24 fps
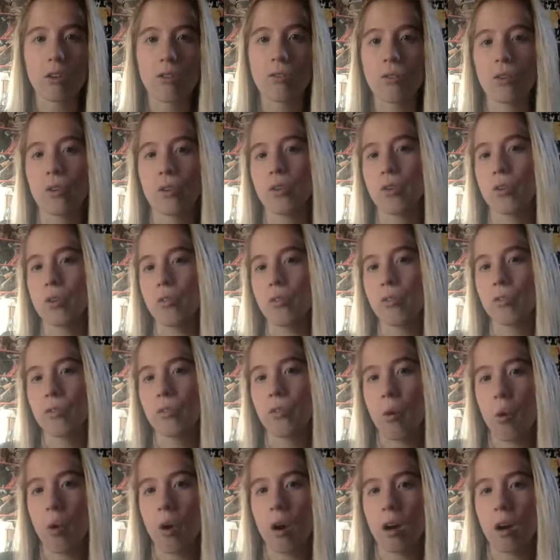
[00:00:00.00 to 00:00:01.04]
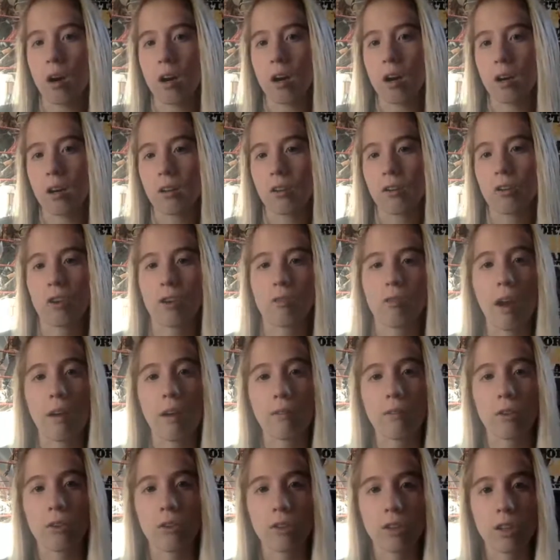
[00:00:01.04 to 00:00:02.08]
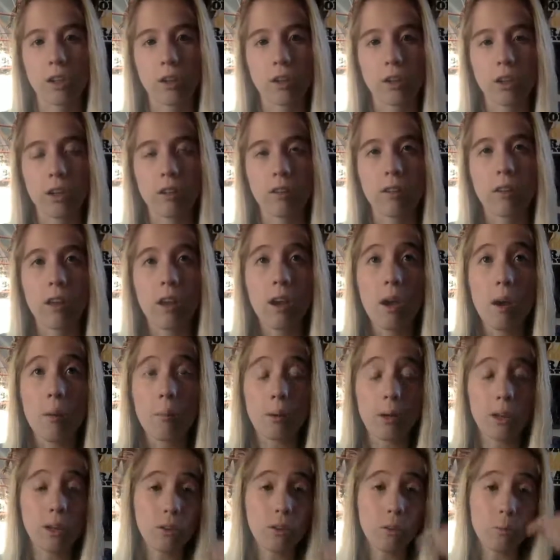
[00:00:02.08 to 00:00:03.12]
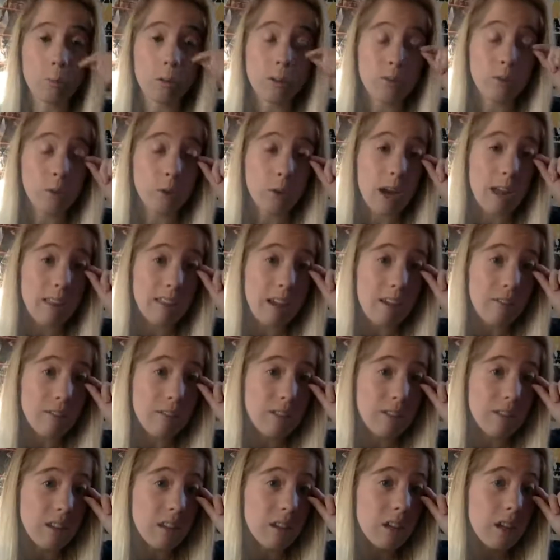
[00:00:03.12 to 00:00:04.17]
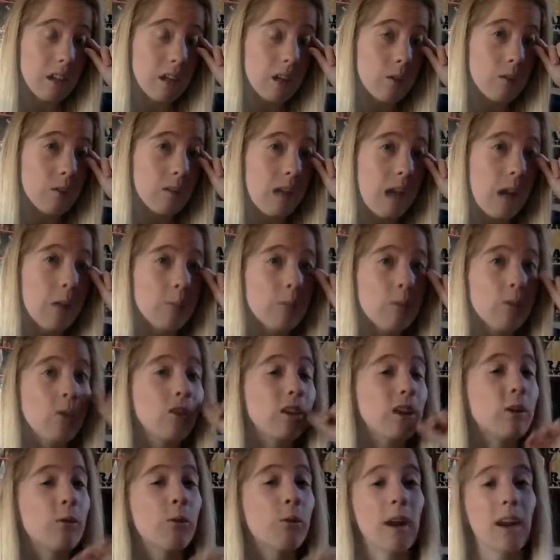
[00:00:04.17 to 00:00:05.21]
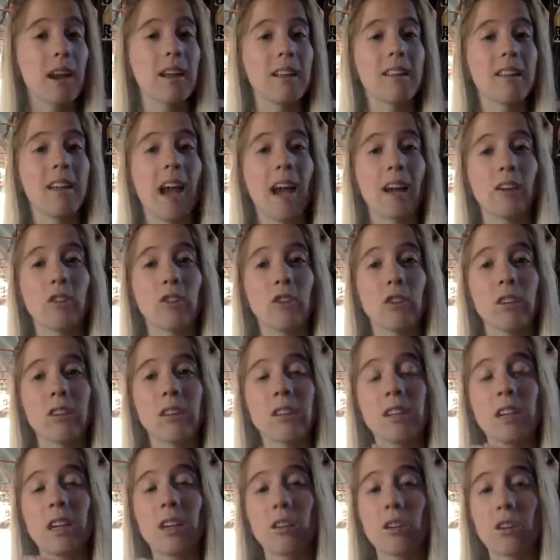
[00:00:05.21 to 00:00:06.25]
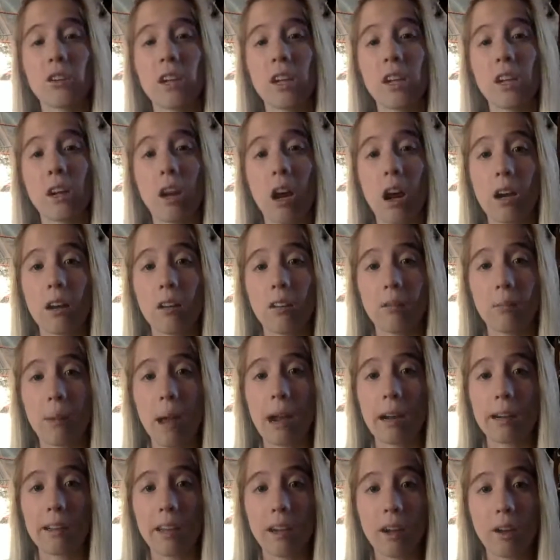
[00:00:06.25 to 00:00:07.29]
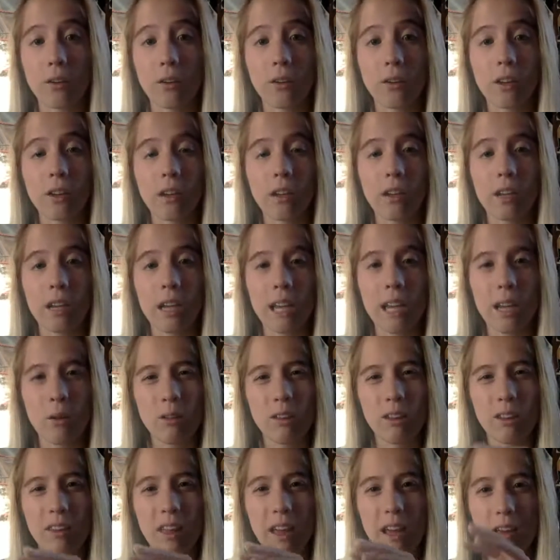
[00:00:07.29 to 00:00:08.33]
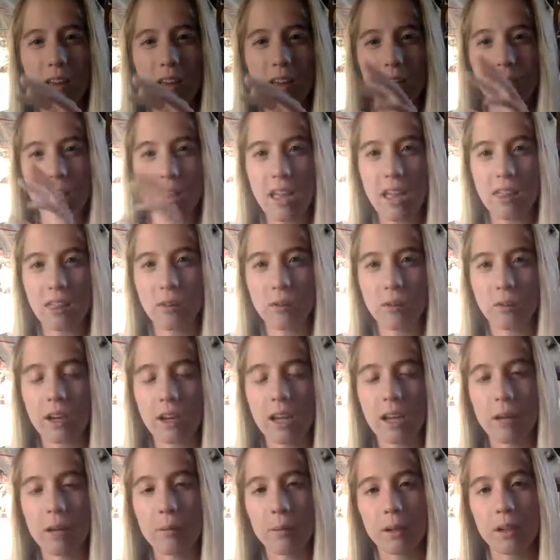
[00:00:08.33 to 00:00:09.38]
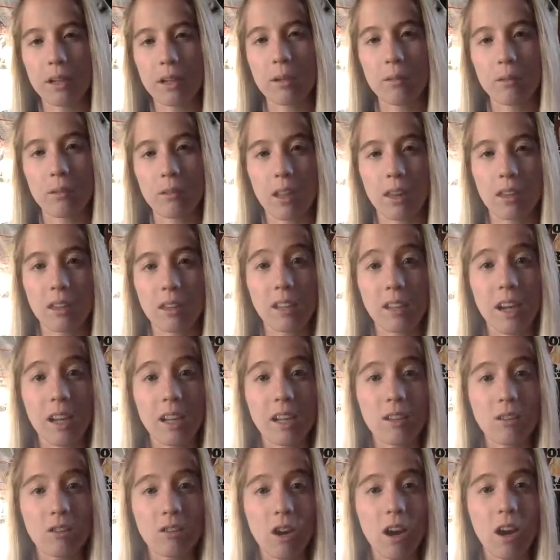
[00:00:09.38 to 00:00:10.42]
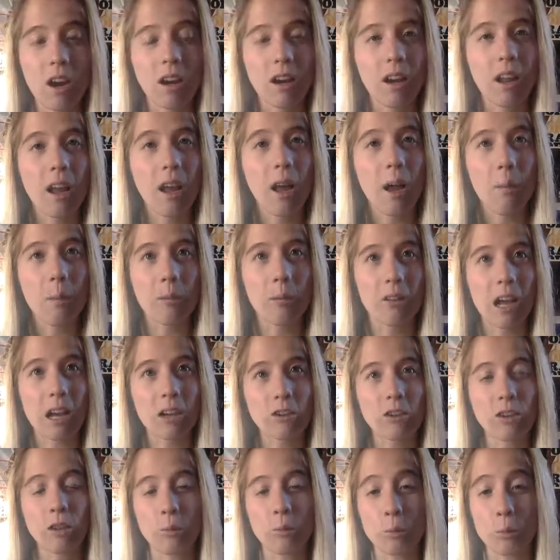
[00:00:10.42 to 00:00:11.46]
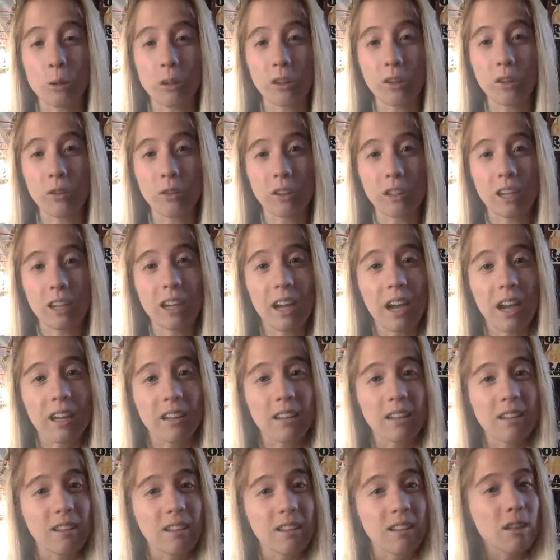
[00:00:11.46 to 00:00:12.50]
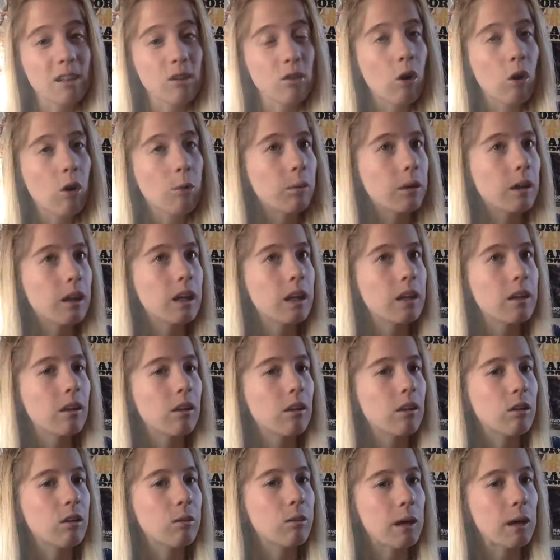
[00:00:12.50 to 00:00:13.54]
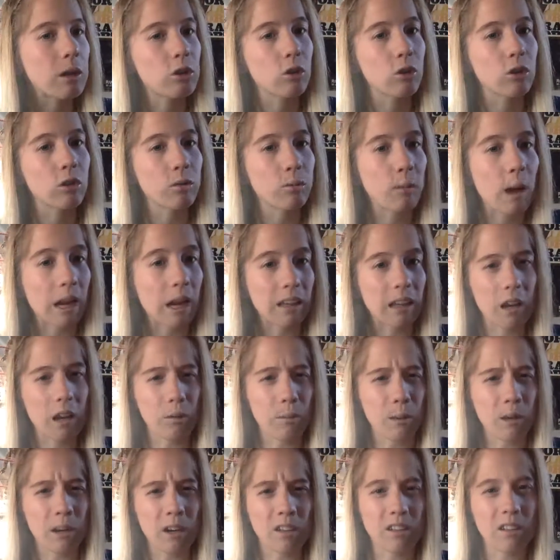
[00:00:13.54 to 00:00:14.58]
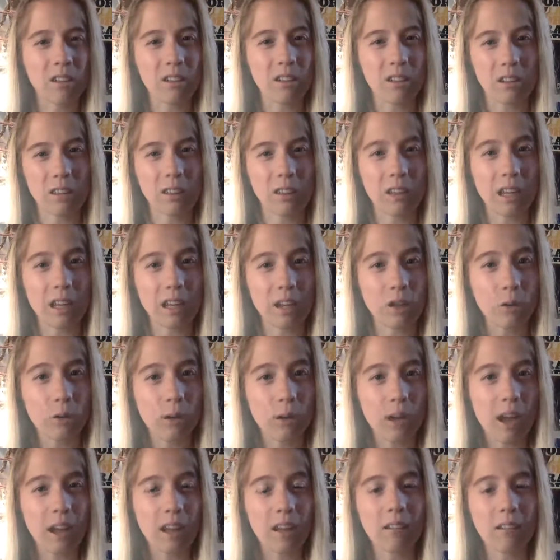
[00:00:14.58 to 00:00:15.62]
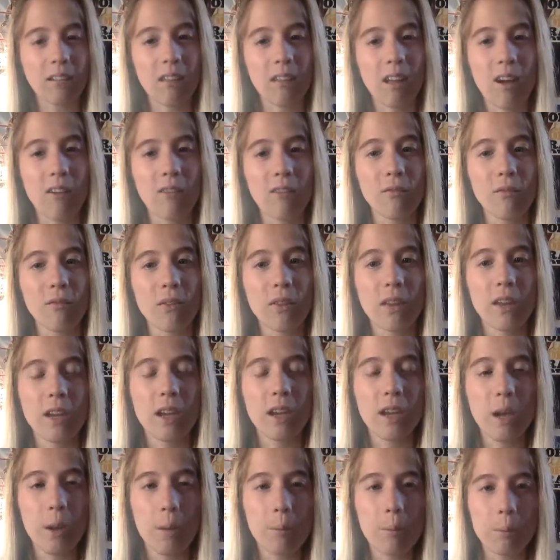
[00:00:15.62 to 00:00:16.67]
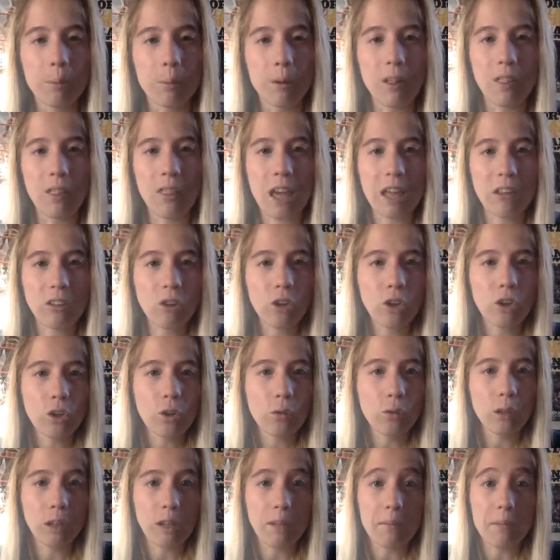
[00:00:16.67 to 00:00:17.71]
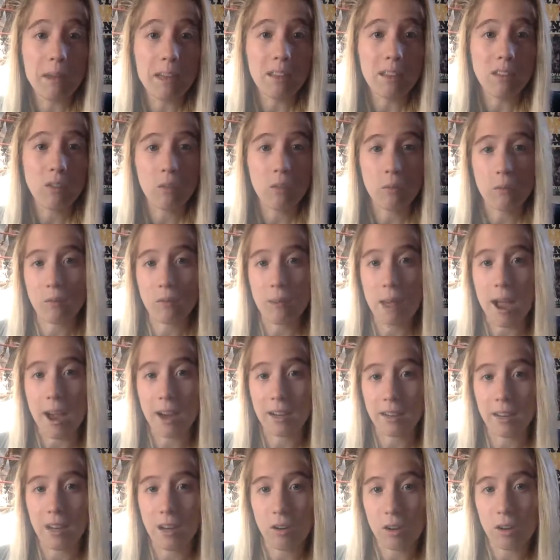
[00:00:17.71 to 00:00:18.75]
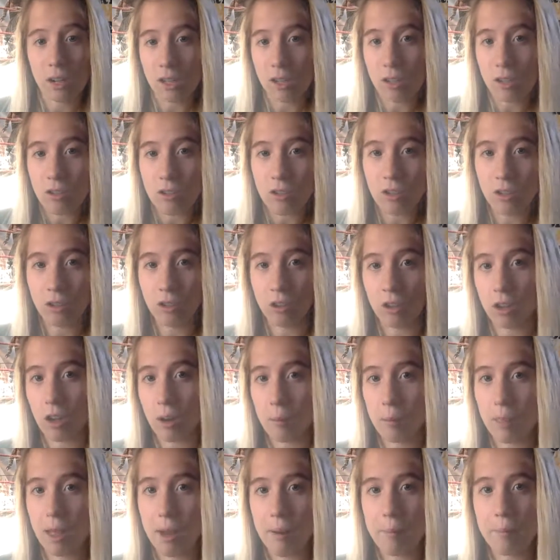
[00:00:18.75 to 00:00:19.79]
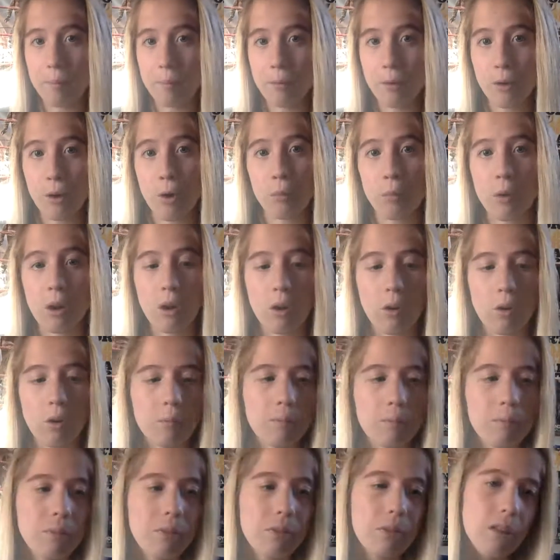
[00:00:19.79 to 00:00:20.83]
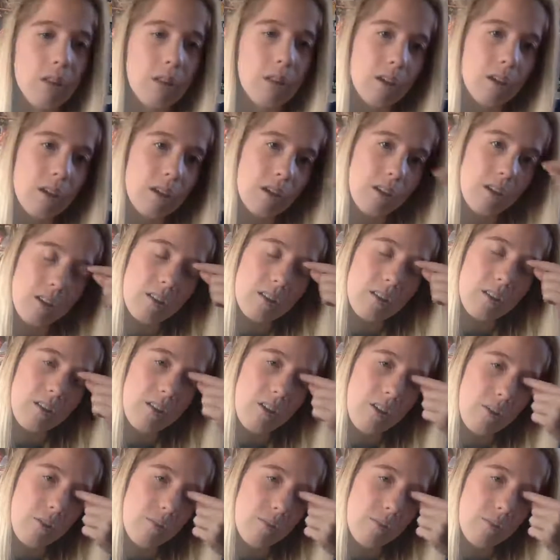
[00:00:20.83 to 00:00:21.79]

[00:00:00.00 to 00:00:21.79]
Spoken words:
feud for Survivor Series. But if you guys haven't seen it, it was absolutely great to actually see Undertaker on a SmackDown. It wasn't like in the ring, but he was on the Titantron. It was actually really, really nice because he's normally does special SmackDown appearances in like UK and stuff. But that's all you really miss from SmackDown, and you can just look up that promo. So.